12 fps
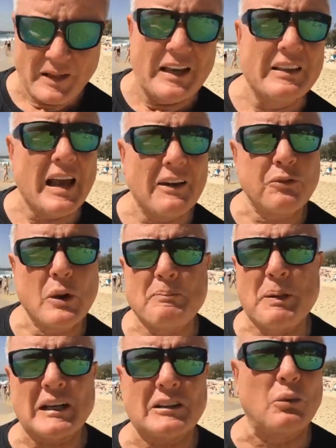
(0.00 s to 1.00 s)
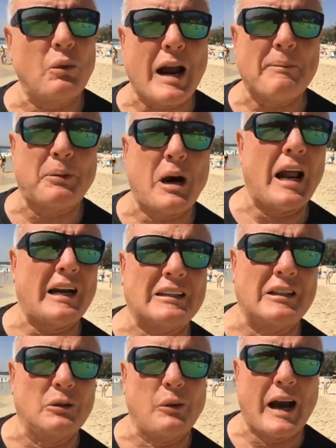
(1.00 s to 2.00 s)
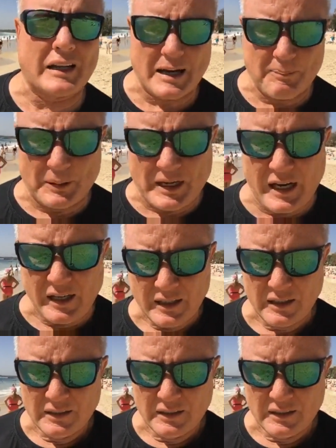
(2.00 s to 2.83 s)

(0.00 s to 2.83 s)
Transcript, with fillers: And then if we pick the right product and the right company,